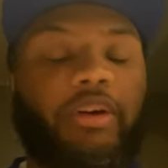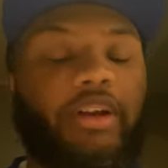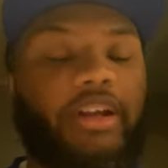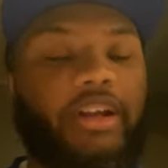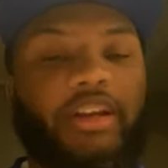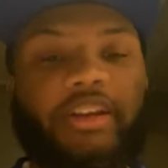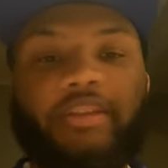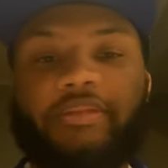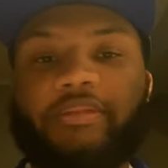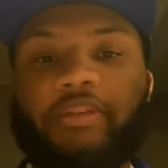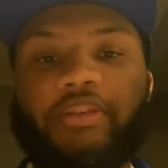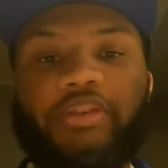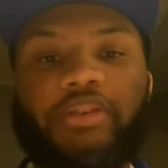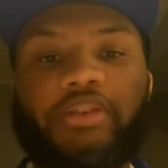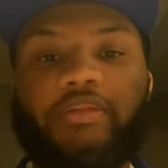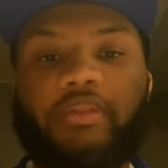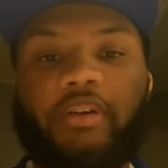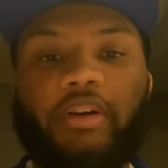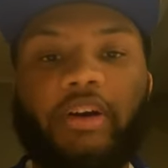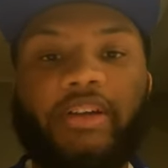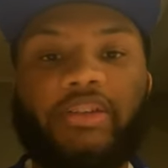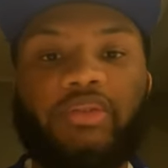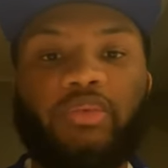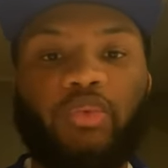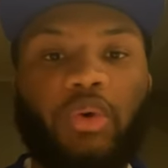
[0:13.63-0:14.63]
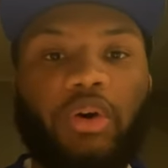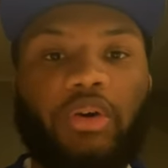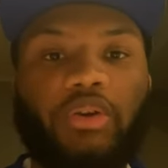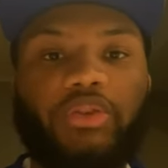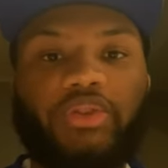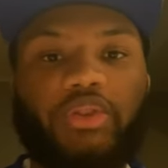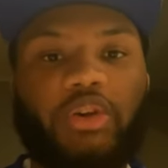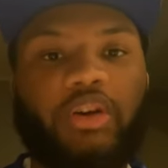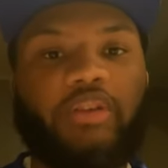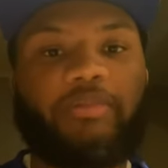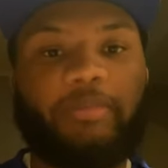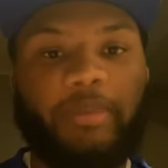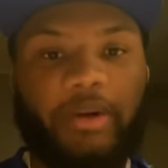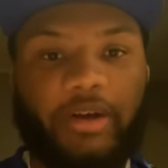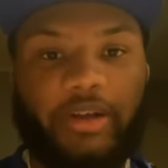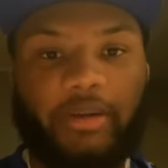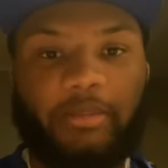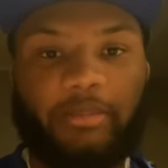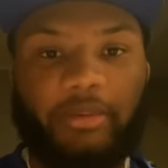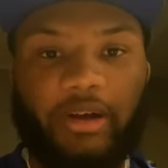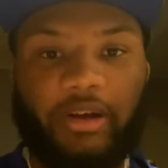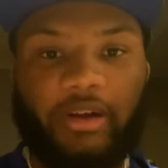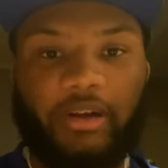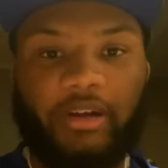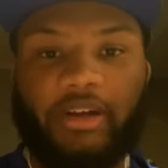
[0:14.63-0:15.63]
And it's, first of all, it's well-deserved money,
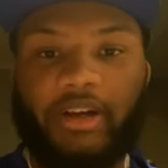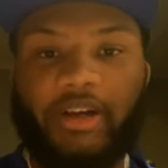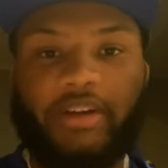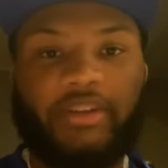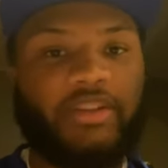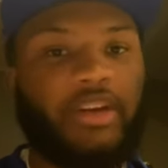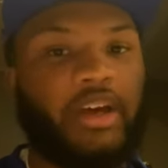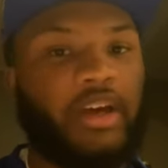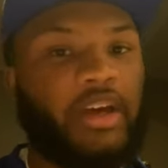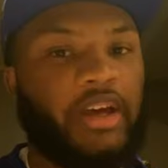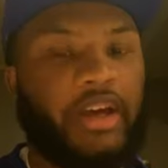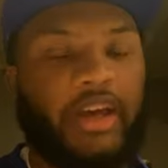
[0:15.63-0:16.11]
but guys.